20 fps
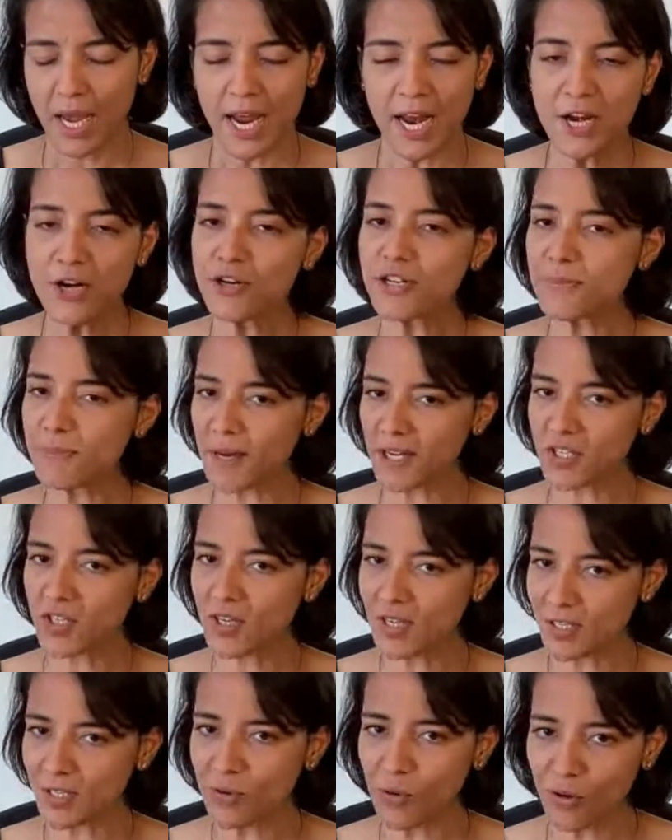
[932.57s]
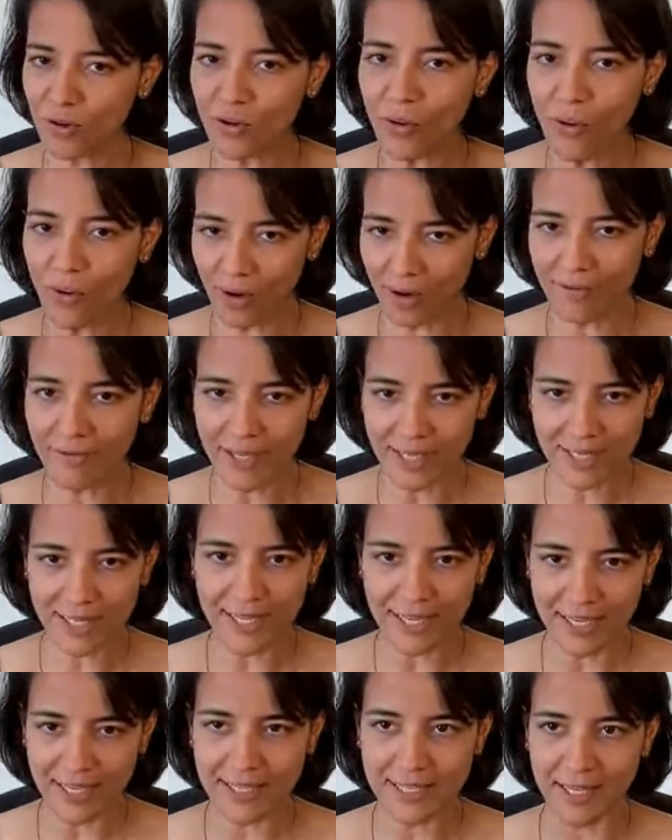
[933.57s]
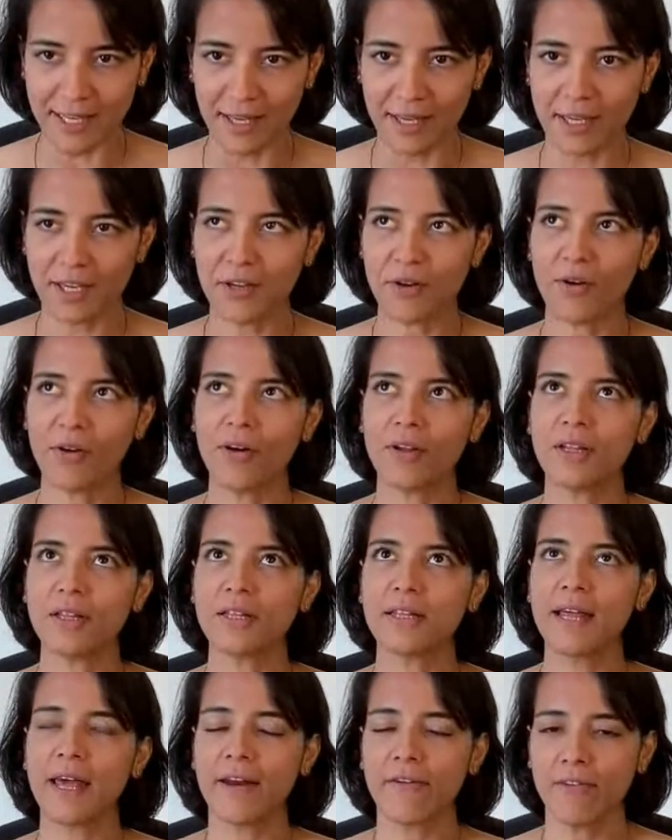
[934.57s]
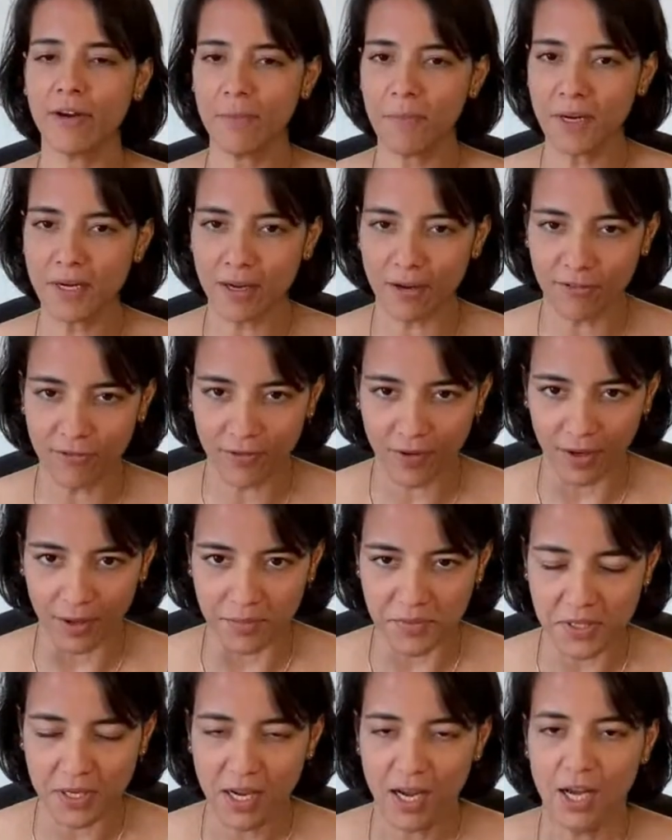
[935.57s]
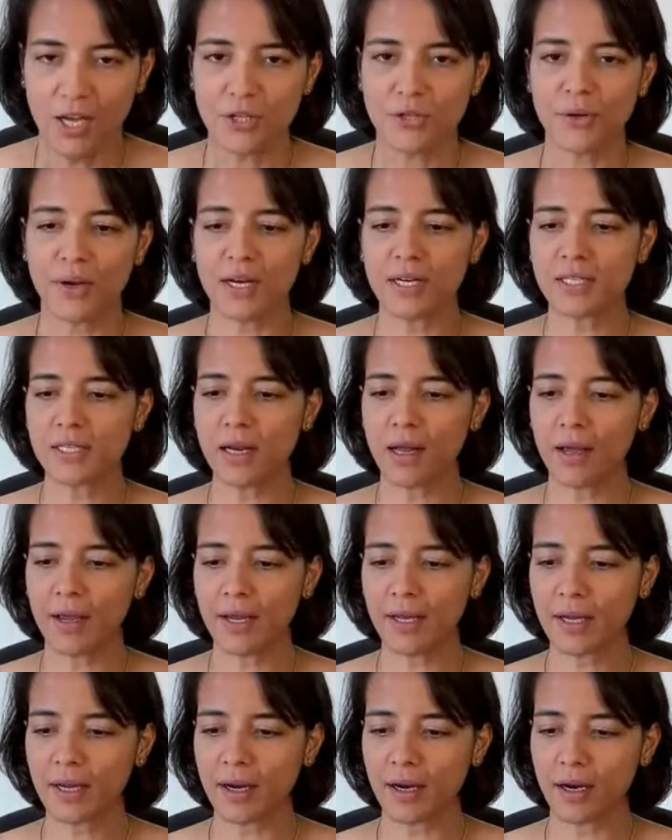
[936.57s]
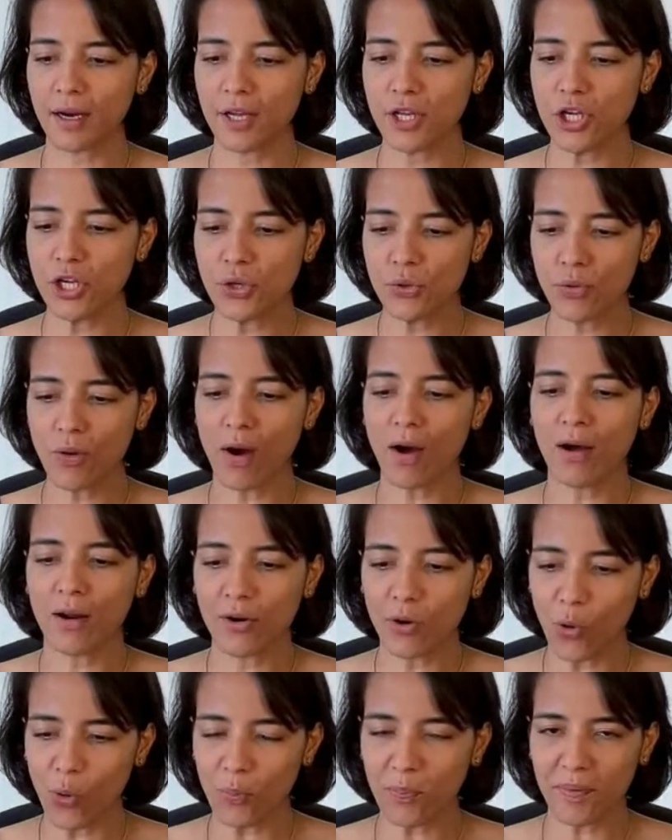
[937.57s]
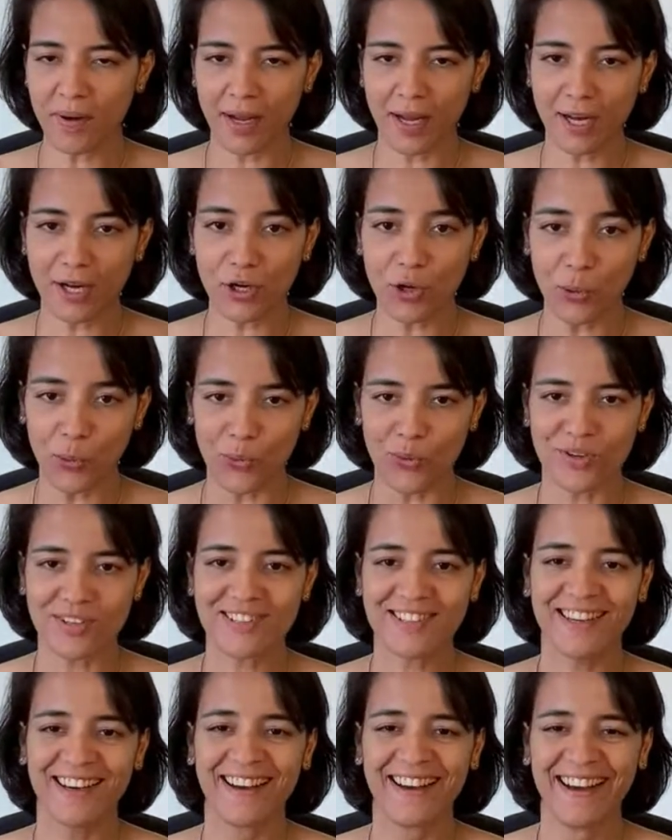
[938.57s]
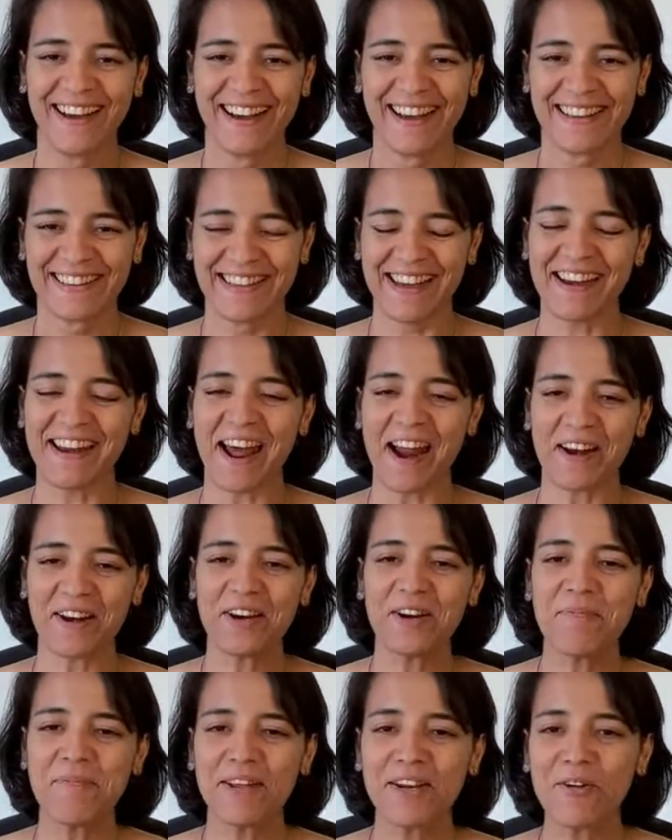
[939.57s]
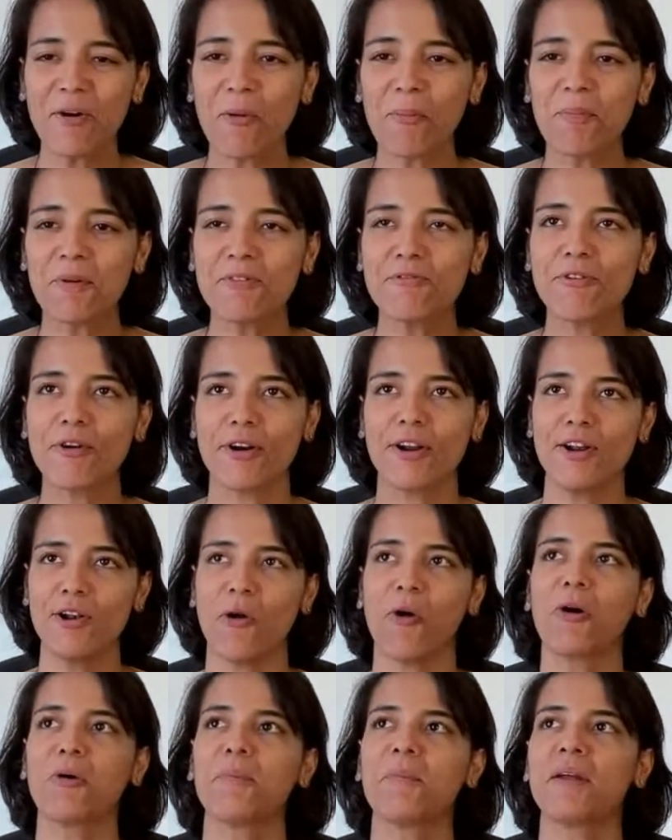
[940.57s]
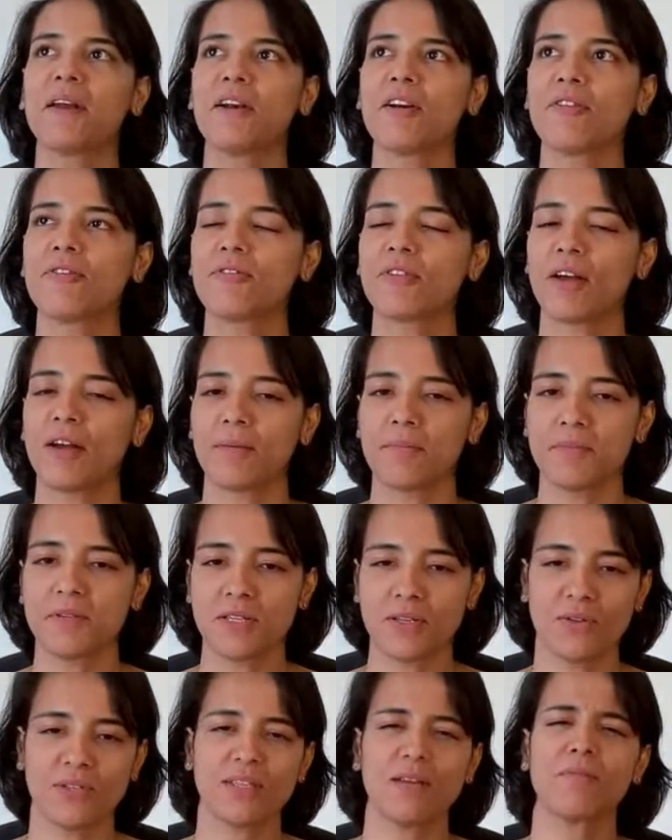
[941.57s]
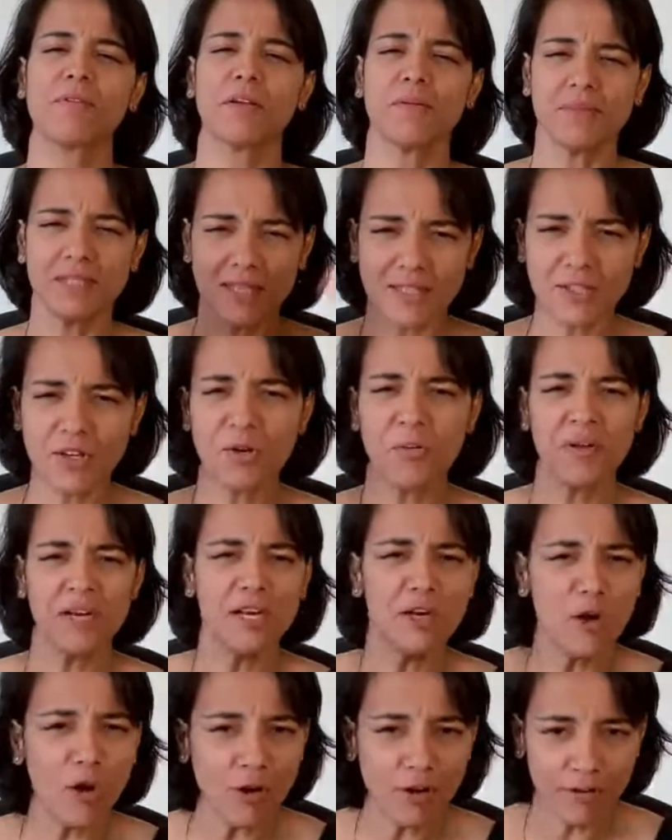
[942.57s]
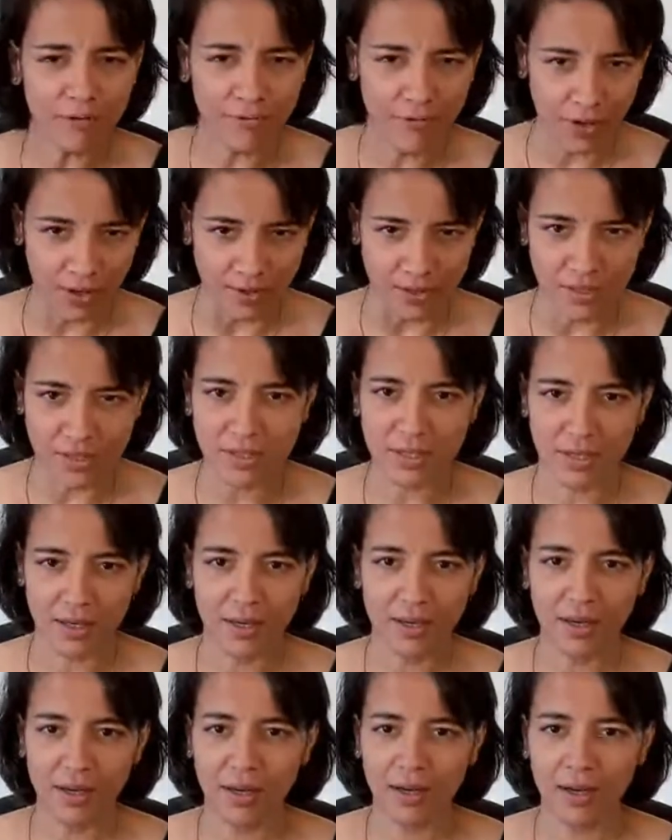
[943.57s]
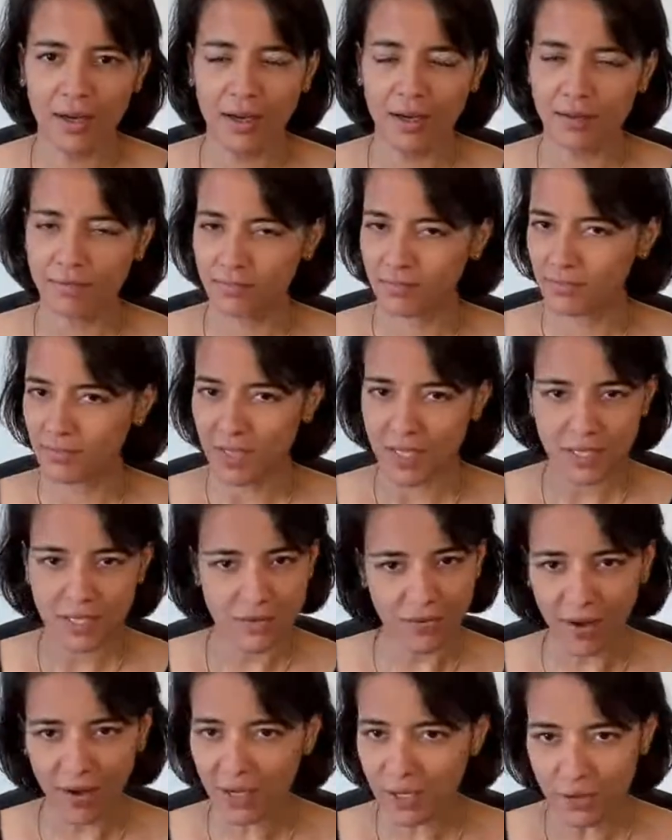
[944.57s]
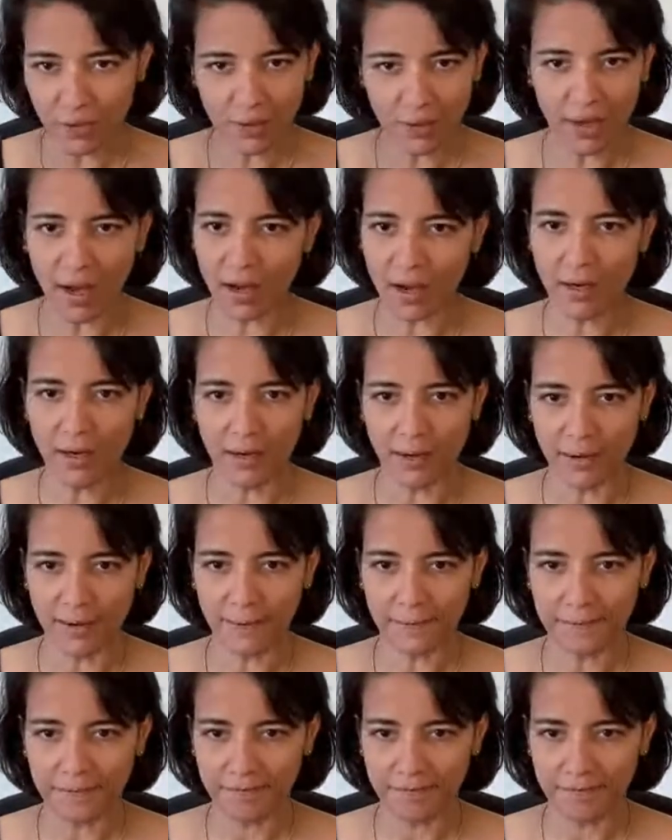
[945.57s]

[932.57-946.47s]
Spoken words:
Introspection is not always easy. There will be tough times. So it's like you are opening doors that hadn't been opened for a long period of time. So sometimes there's going to be a lot of dust. It's fine, you can handle it.